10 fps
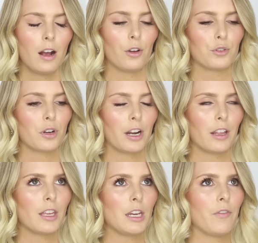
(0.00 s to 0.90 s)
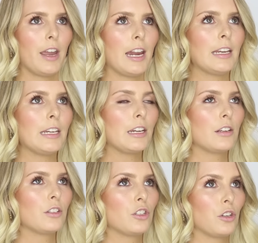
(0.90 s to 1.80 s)
I was trying to think of any
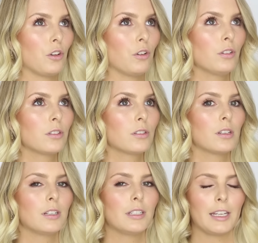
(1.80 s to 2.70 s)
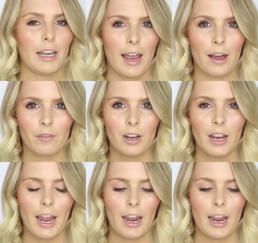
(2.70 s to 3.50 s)
excuse to get out of it.